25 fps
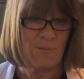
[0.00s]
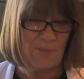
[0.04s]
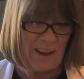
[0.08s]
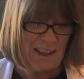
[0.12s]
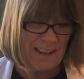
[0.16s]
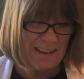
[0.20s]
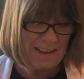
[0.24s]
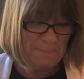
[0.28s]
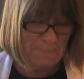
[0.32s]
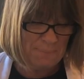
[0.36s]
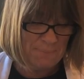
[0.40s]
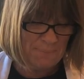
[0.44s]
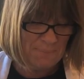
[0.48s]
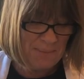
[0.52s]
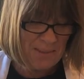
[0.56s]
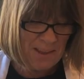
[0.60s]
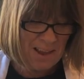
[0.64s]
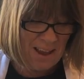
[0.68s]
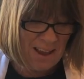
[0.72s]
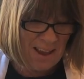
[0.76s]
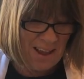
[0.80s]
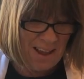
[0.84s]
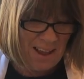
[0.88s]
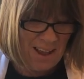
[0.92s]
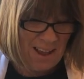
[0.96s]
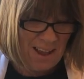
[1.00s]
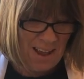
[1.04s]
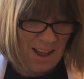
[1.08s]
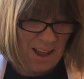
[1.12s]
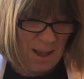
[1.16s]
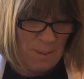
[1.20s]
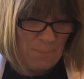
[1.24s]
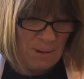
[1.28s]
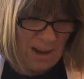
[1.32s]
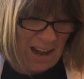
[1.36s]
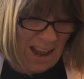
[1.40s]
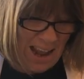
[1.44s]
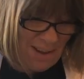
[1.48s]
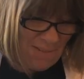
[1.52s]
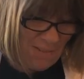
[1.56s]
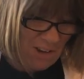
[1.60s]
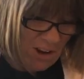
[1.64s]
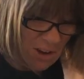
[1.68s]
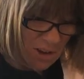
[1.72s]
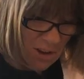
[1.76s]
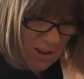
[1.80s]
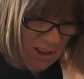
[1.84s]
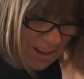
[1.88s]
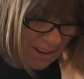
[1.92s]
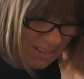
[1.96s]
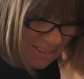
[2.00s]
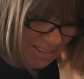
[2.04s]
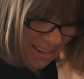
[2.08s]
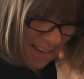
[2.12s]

flame. But have a look and